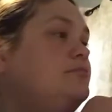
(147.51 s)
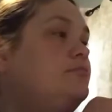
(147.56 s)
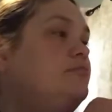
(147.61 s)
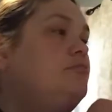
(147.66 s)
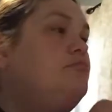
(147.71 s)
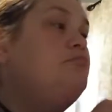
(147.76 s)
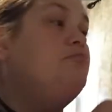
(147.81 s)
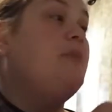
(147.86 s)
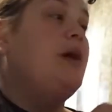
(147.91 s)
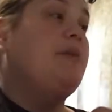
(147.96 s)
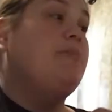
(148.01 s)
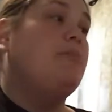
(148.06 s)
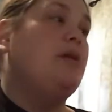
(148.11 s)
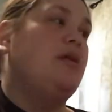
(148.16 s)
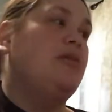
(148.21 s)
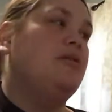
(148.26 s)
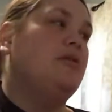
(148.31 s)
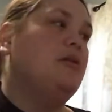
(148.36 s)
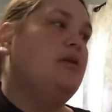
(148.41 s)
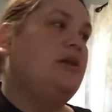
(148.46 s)
My
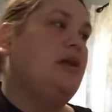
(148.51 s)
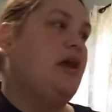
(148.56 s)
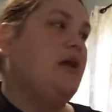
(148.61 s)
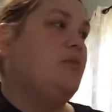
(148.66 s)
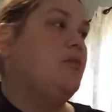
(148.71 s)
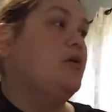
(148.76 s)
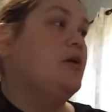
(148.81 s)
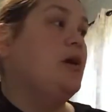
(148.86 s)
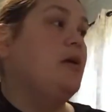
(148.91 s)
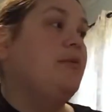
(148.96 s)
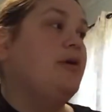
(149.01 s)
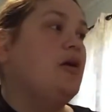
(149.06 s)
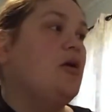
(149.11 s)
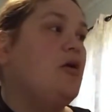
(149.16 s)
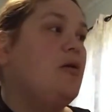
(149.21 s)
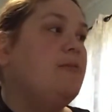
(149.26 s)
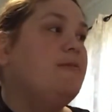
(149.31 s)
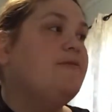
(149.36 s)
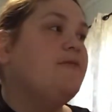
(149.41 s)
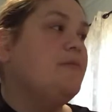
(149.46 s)
mother and I were coming
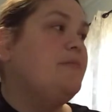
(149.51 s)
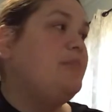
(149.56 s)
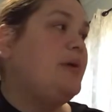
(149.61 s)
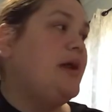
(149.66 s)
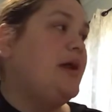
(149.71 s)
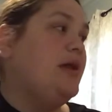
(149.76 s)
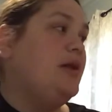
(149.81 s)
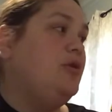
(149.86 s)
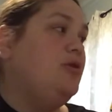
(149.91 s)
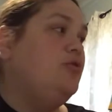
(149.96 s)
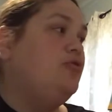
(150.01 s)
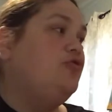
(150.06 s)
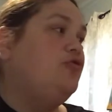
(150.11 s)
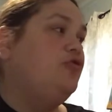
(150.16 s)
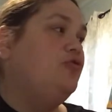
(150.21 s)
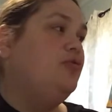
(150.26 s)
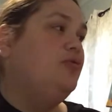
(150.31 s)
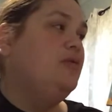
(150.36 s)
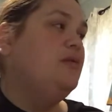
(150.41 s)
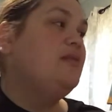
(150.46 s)
home from buying new
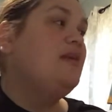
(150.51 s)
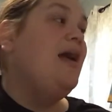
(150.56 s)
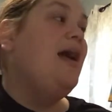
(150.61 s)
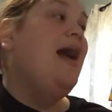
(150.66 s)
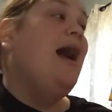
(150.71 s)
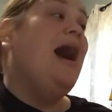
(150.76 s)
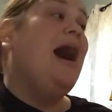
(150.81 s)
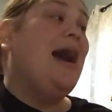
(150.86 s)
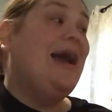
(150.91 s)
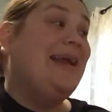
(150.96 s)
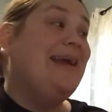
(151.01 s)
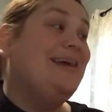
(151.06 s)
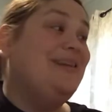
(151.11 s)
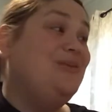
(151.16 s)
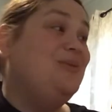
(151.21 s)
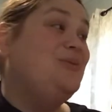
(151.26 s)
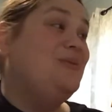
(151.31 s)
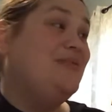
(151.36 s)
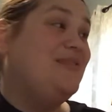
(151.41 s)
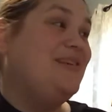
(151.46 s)
shoes. I had
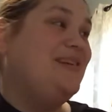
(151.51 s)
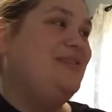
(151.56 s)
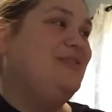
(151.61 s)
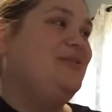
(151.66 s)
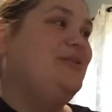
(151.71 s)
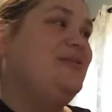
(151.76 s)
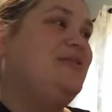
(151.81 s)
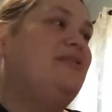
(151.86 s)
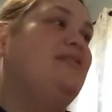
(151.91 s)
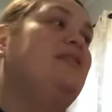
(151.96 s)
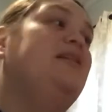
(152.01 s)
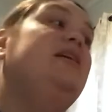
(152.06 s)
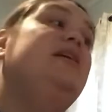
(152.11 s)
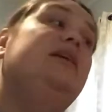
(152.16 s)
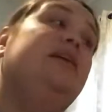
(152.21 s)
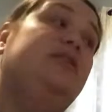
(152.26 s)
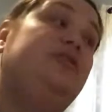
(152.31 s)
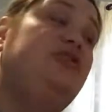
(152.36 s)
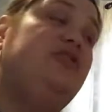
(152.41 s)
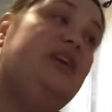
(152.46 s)
new sandals,
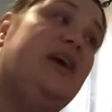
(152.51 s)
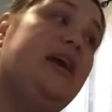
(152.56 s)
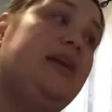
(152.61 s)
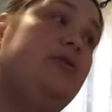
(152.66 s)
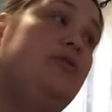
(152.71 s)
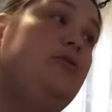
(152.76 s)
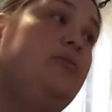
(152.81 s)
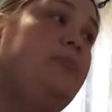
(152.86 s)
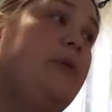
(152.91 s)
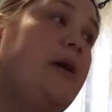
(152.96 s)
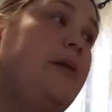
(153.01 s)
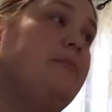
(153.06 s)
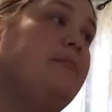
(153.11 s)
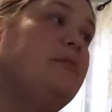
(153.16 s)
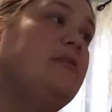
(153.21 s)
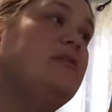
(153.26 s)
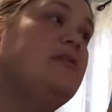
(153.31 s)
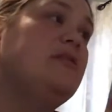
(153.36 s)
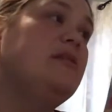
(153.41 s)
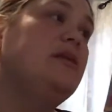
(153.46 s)
and she had new
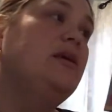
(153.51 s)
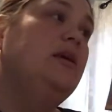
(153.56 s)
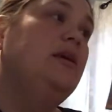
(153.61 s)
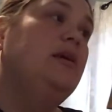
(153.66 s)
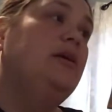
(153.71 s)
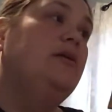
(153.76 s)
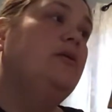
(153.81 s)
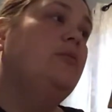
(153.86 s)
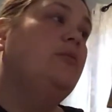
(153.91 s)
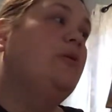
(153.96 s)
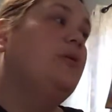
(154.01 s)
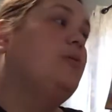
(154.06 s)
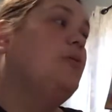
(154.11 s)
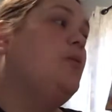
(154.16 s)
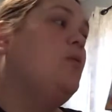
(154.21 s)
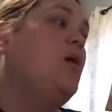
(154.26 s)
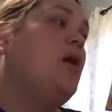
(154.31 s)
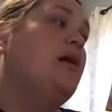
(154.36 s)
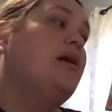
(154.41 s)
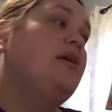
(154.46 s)
pumps. We were
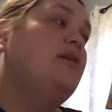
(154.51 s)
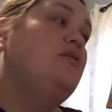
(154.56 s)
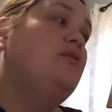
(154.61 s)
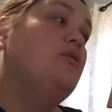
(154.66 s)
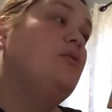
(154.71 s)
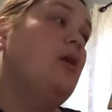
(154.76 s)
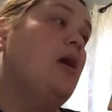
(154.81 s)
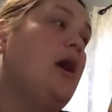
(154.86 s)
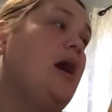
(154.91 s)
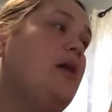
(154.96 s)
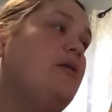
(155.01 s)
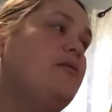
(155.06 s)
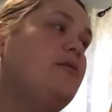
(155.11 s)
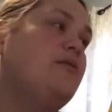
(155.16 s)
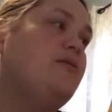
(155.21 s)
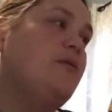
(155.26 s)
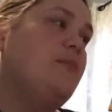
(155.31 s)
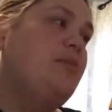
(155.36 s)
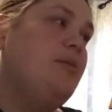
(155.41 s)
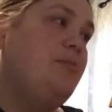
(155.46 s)
walking to our house
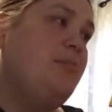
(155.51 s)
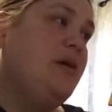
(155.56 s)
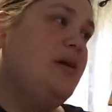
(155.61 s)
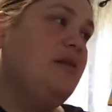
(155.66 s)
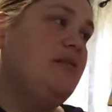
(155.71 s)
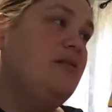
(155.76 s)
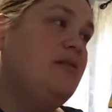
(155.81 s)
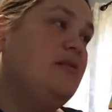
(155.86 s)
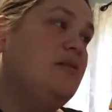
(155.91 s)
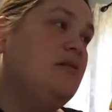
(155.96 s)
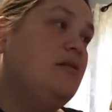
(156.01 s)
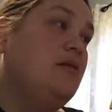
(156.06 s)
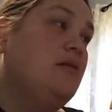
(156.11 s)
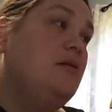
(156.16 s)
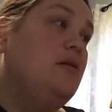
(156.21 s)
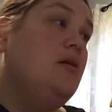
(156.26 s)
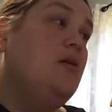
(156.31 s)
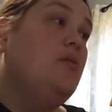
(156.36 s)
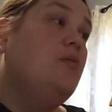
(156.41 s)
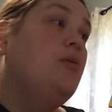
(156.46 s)
from the bus.
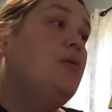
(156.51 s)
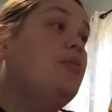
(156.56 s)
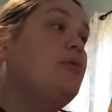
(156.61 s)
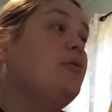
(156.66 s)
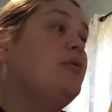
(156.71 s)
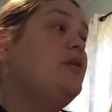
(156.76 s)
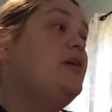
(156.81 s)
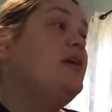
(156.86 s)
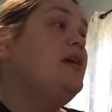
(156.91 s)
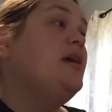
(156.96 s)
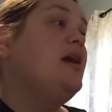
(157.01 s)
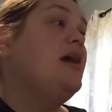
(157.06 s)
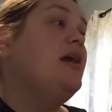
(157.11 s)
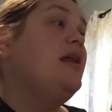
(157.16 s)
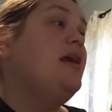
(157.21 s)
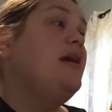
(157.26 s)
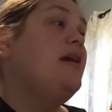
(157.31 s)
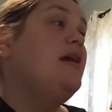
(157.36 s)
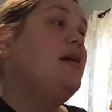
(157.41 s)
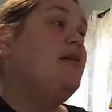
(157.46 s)
We were looking at
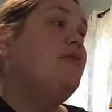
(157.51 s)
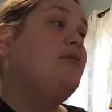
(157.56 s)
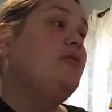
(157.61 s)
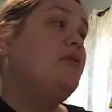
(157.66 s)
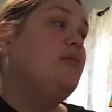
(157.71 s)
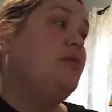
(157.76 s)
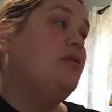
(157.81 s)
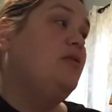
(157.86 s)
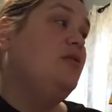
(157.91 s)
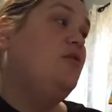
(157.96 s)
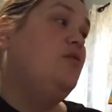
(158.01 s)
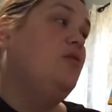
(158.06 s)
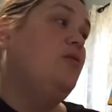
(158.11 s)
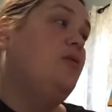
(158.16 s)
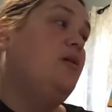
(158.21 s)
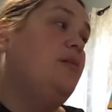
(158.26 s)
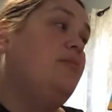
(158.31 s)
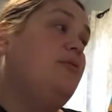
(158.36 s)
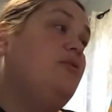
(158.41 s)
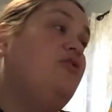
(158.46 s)
everyone's
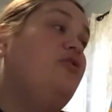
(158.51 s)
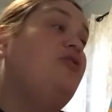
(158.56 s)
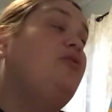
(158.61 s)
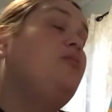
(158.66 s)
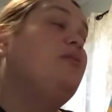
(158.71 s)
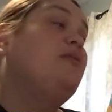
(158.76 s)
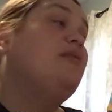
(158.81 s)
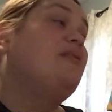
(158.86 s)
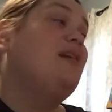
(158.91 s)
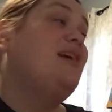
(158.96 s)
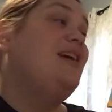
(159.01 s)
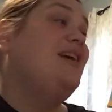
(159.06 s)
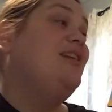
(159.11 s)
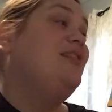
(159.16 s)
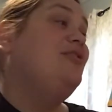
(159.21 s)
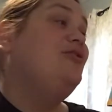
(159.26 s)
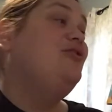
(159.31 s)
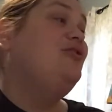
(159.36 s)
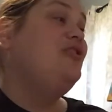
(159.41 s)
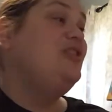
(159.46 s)
tulips. She was saying
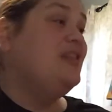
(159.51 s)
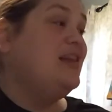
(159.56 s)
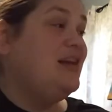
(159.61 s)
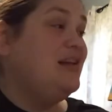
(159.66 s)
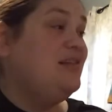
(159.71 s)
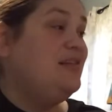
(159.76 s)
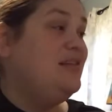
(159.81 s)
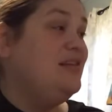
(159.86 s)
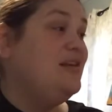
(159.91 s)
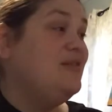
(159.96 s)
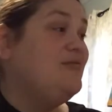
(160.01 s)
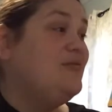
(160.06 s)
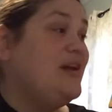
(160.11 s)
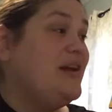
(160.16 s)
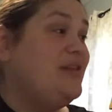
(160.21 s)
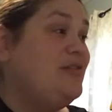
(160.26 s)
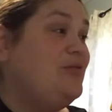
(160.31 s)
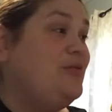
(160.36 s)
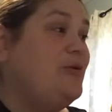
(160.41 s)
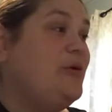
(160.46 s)
she liked the
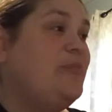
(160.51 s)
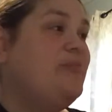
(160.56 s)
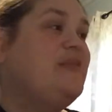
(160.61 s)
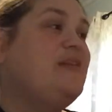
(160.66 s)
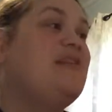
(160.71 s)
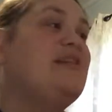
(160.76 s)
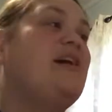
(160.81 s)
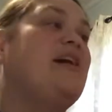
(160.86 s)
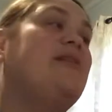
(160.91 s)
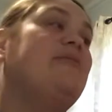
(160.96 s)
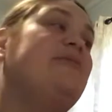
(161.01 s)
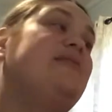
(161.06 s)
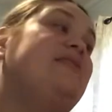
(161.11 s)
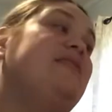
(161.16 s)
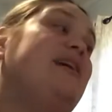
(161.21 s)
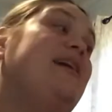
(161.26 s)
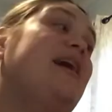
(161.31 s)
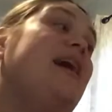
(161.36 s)
red tulips, and I was saying